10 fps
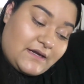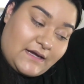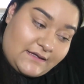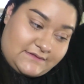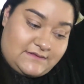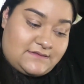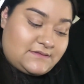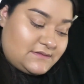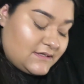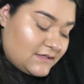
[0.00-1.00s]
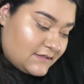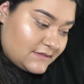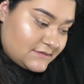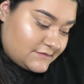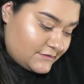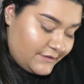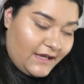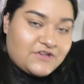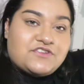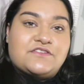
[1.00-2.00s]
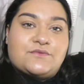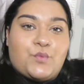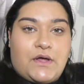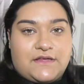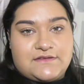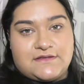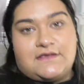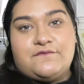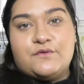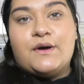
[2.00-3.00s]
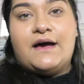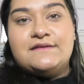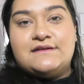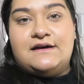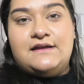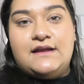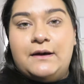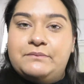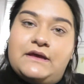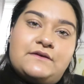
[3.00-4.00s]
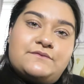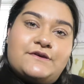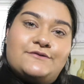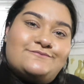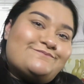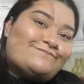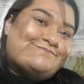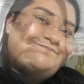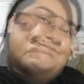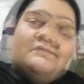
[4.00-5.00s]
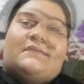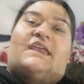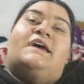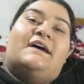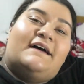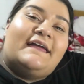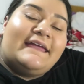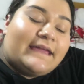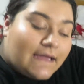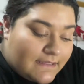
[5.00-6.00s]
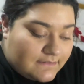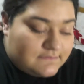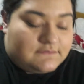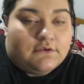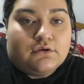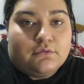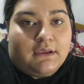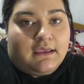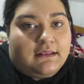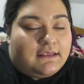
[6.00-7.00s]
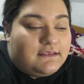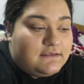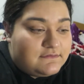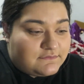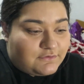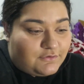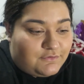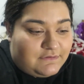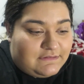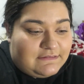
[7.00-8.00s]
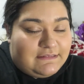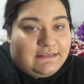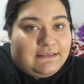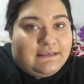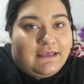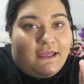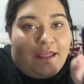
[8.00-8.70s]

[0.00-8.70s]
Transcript: I got this. So yeah, I just wanted to give you guys an update. So hey guys, so it is currently